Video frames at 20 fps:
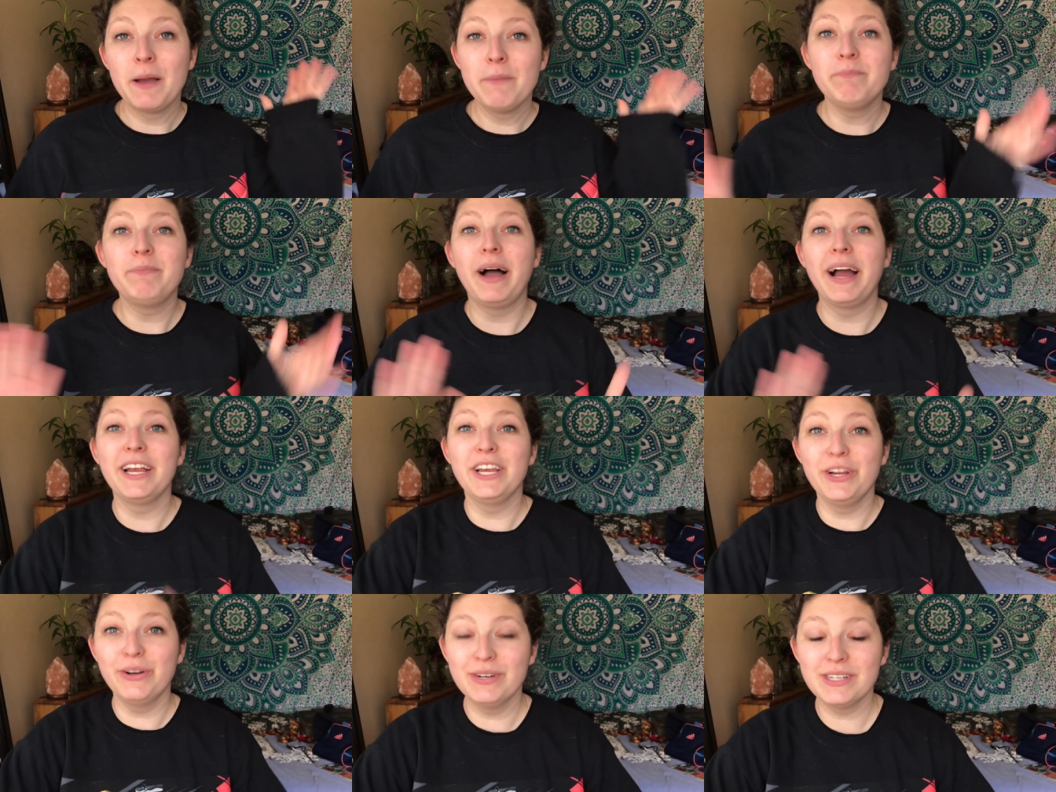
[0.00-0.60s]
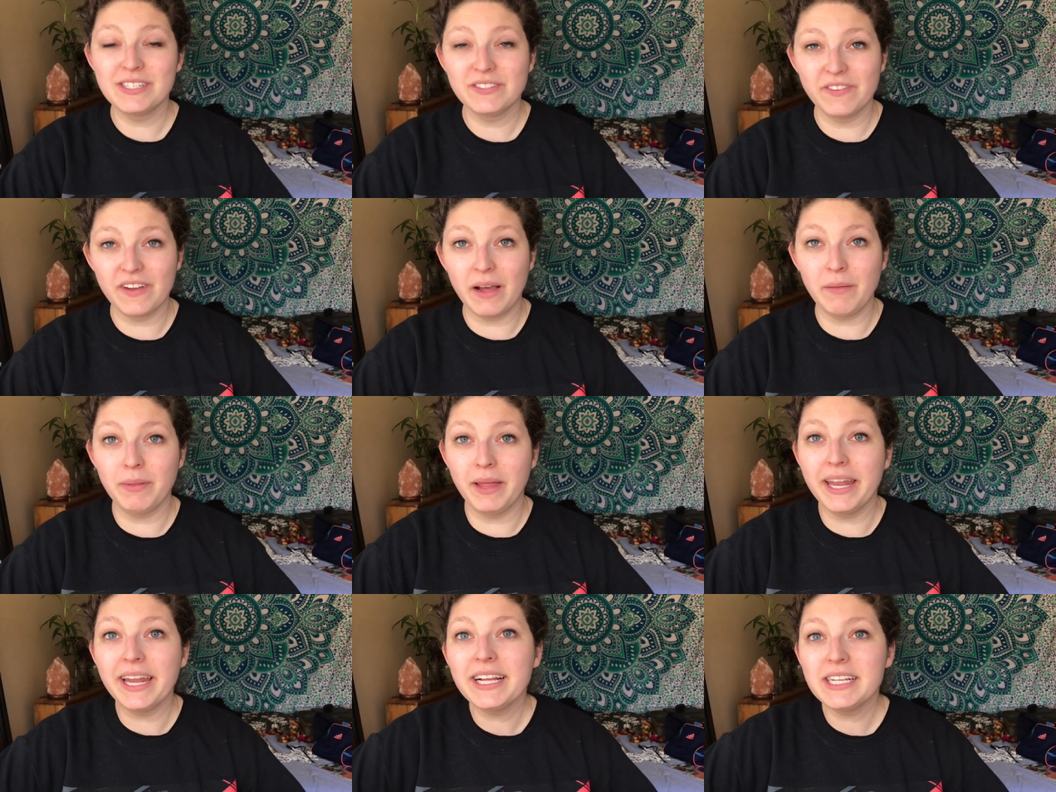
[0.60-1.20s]
my newest
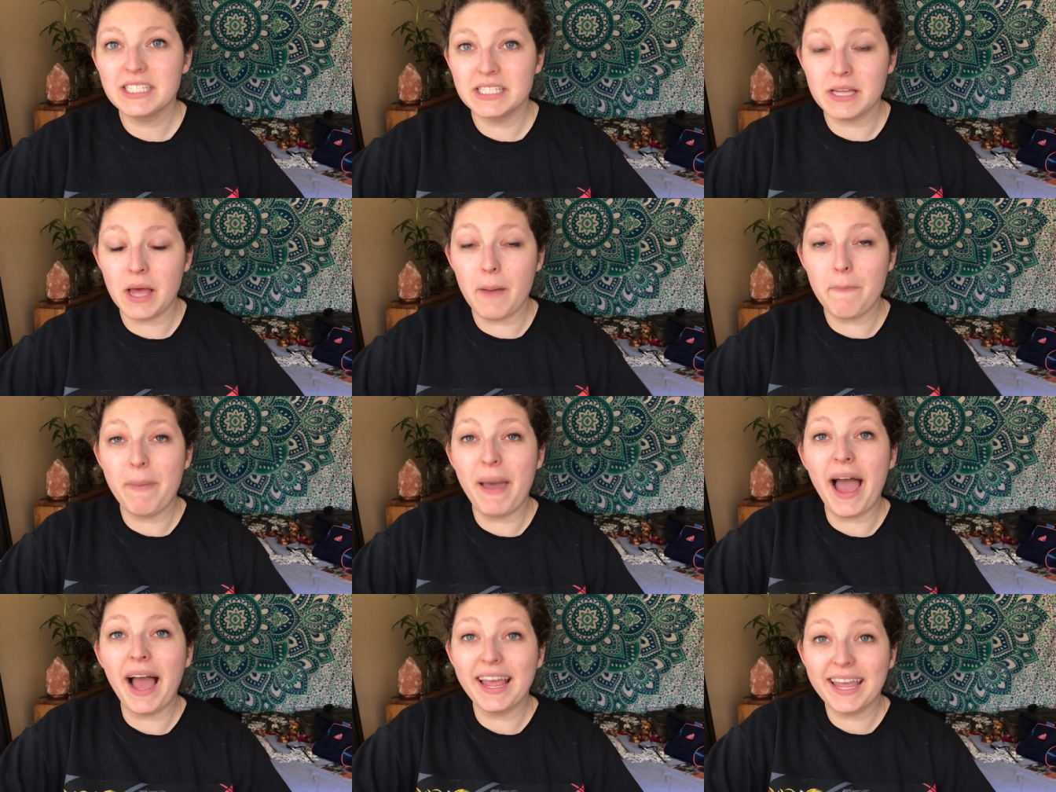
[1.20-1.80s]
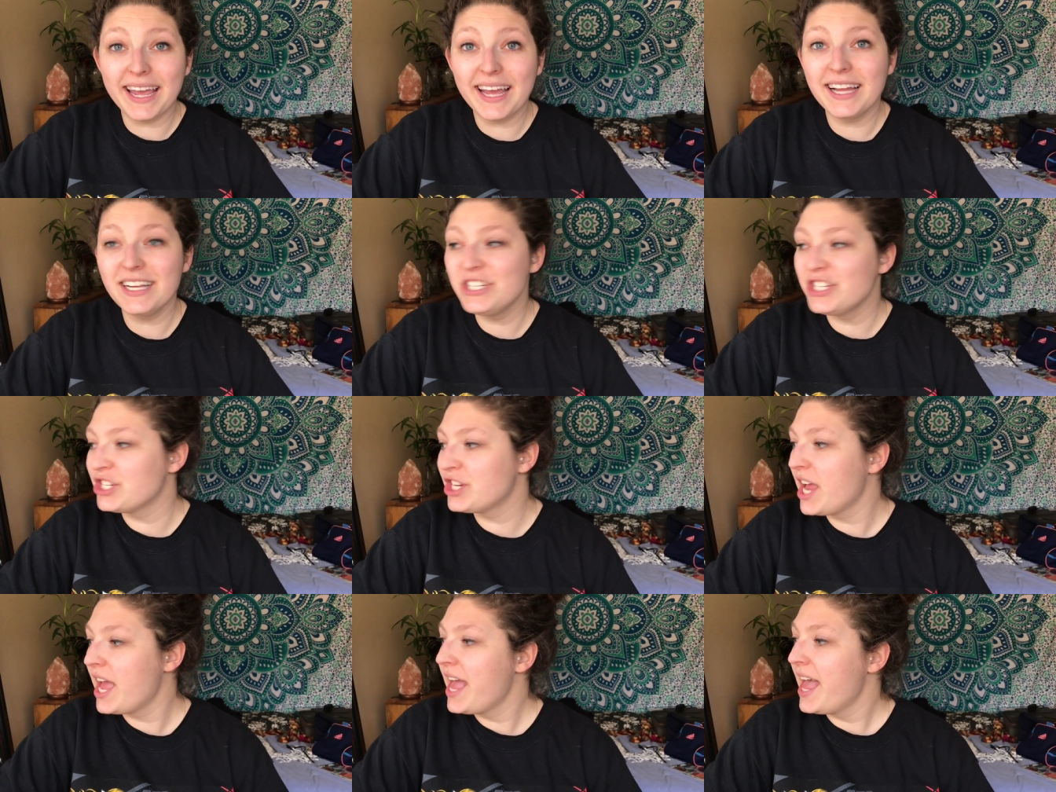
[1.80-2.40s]
Fabletics
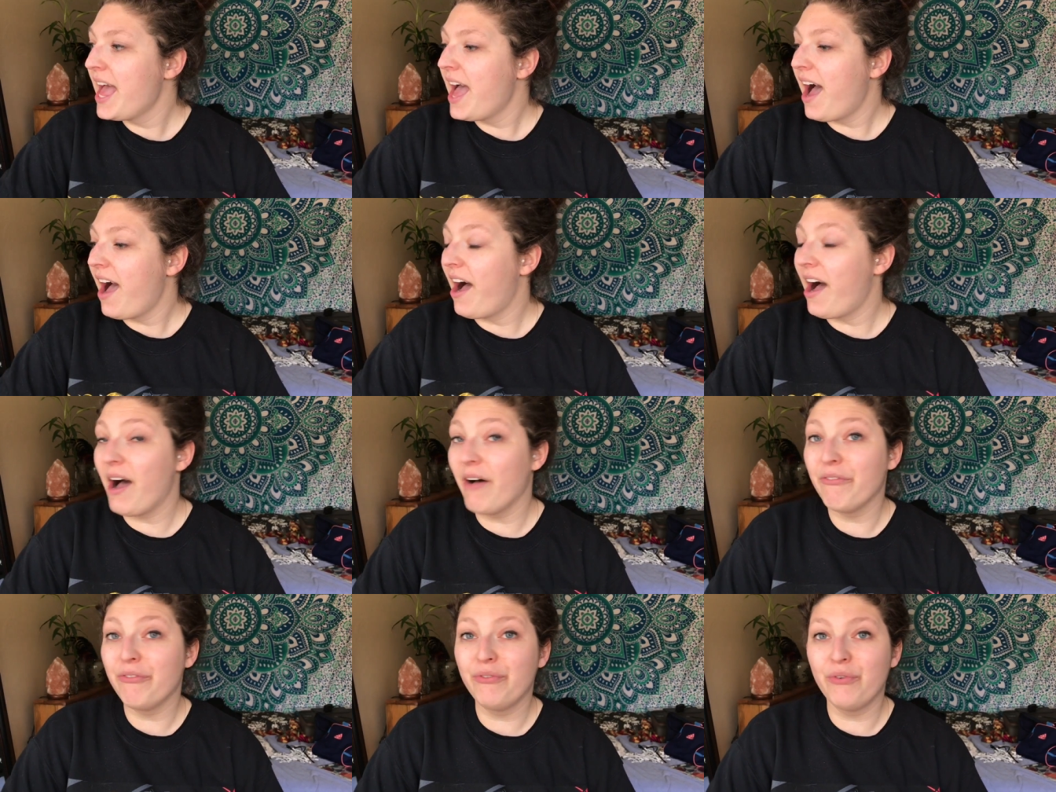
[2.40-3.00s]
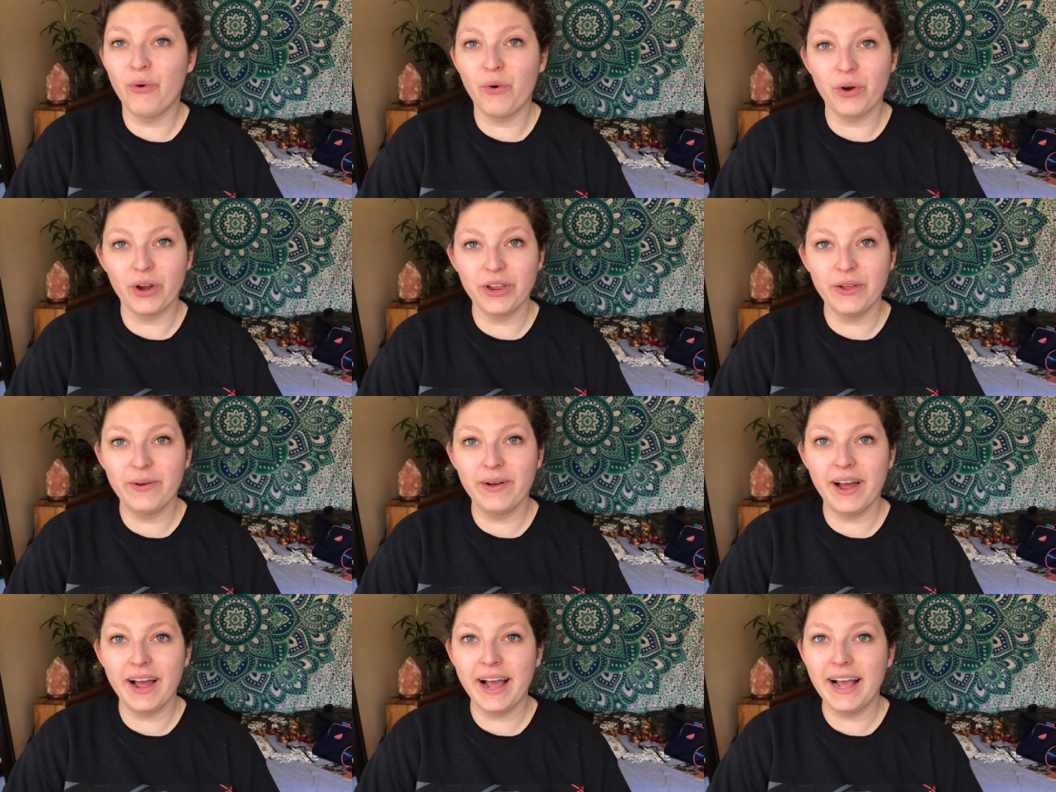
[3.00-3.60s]
package for
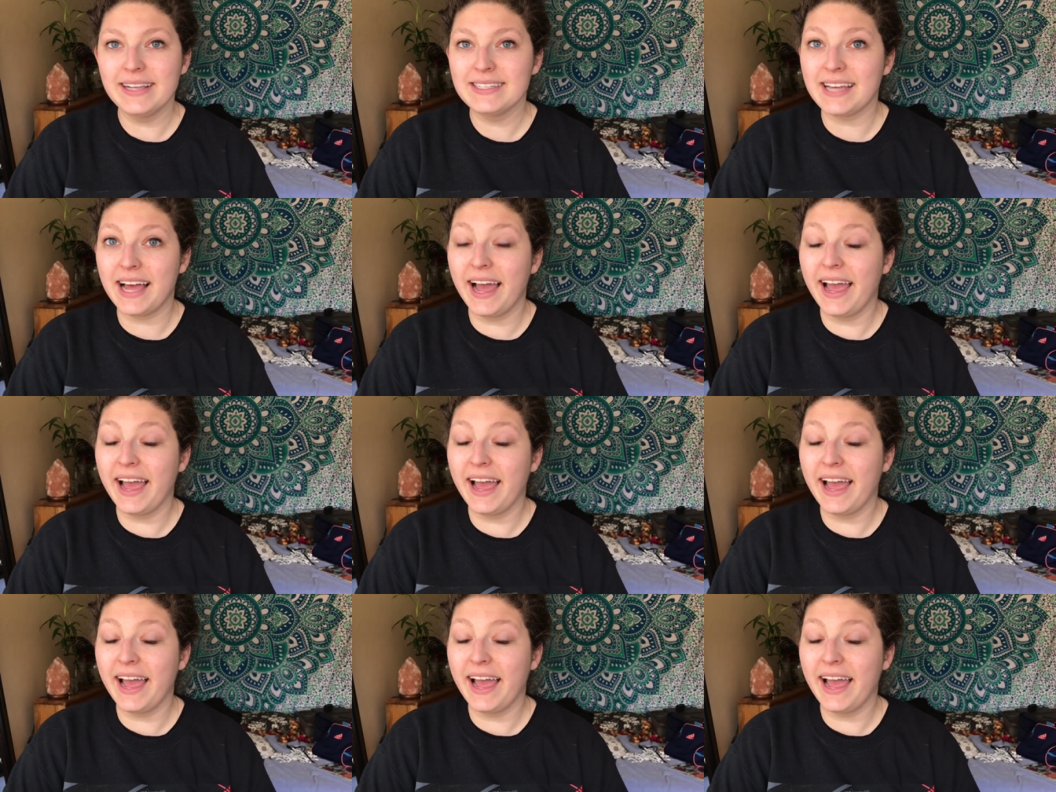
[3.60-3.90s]
you guys.